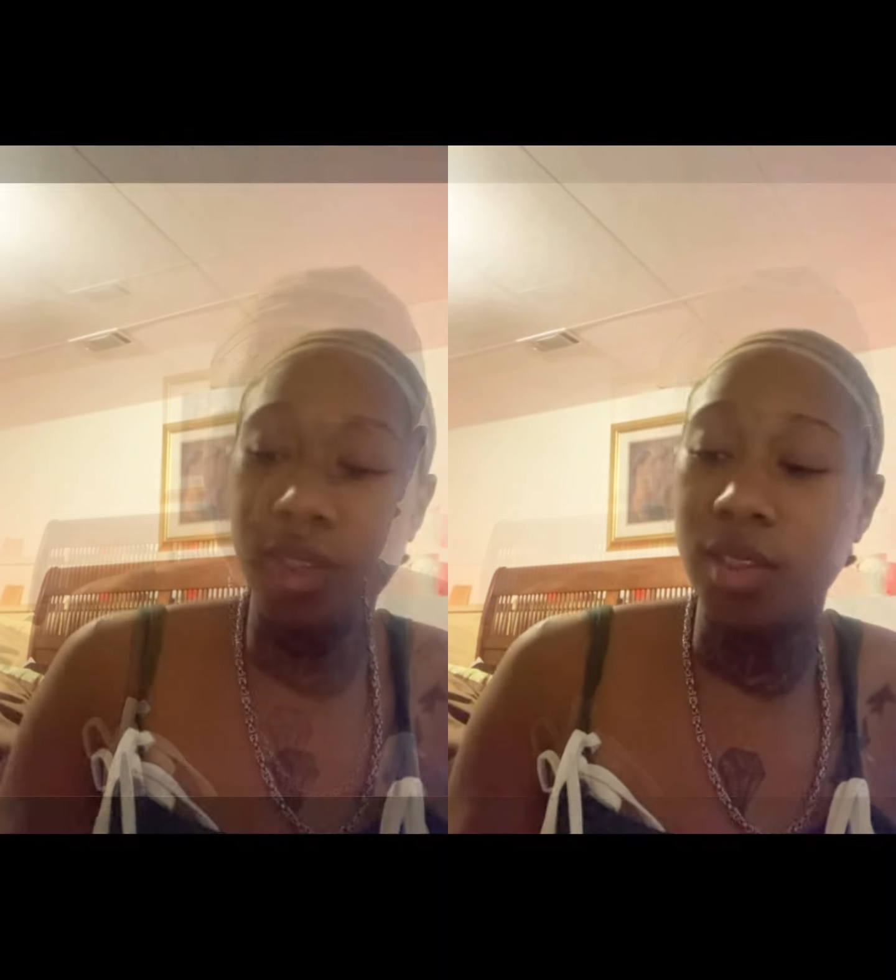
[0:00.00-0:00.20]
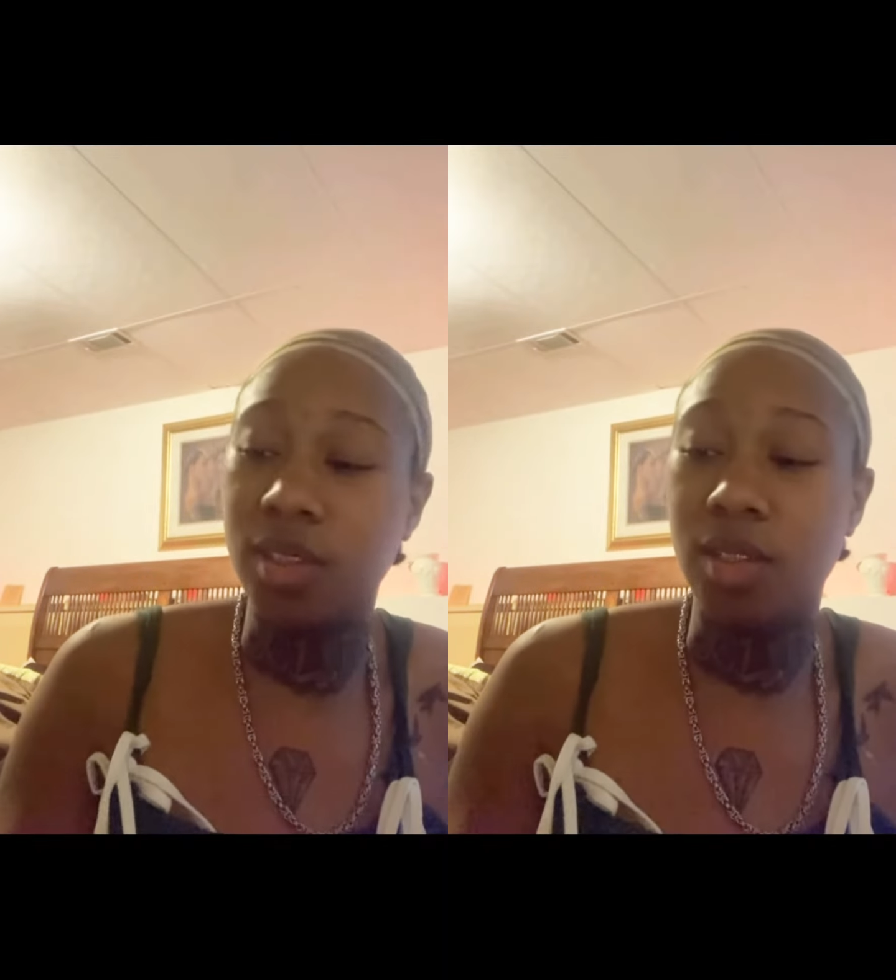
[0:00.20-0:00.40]
up.
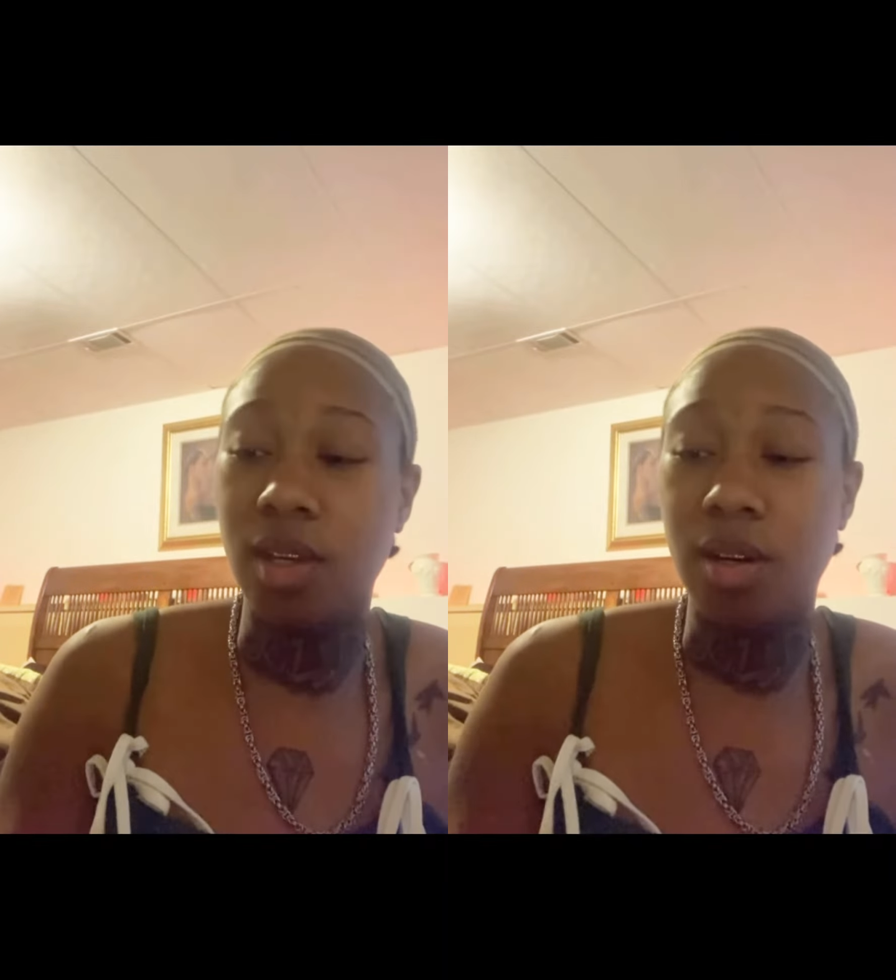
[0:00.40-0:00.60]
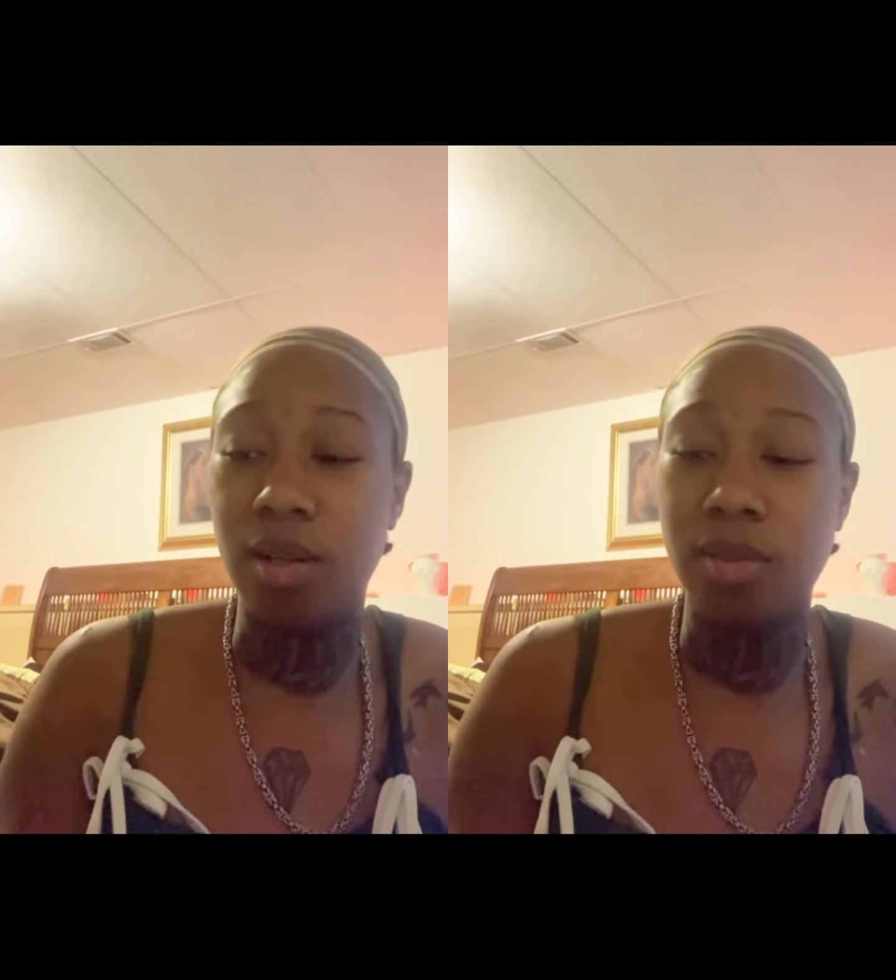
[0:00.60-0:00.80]
Listen,
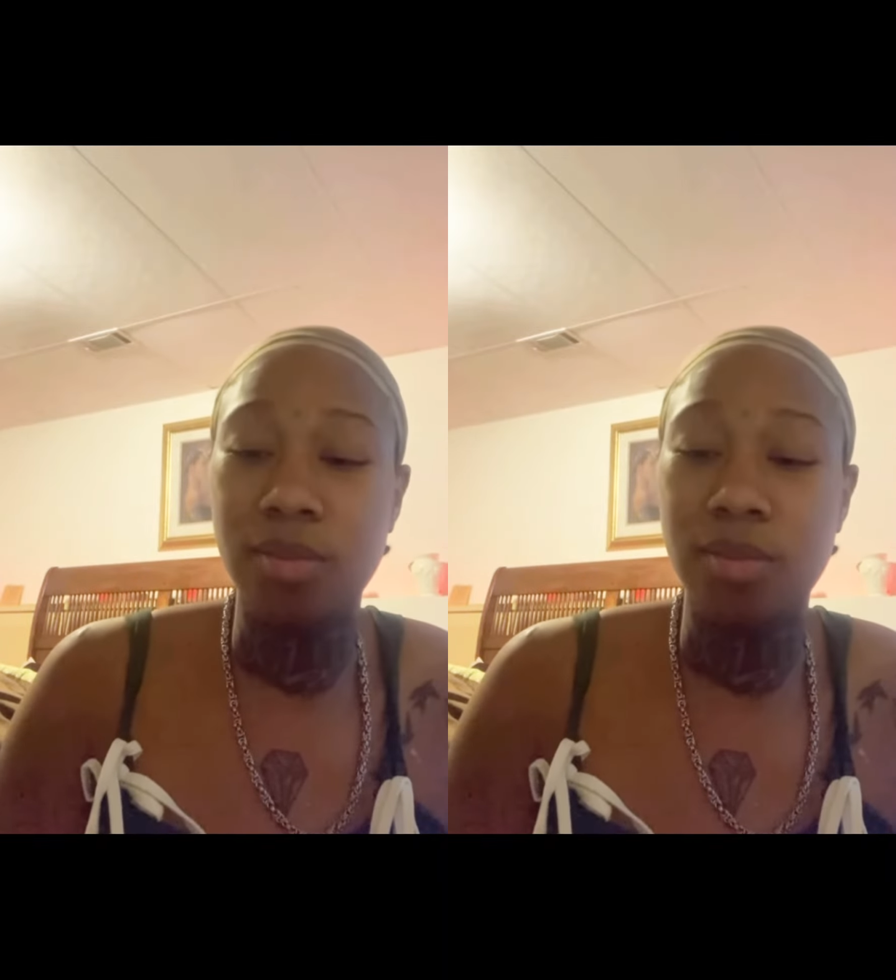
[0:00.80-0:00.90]
y'all.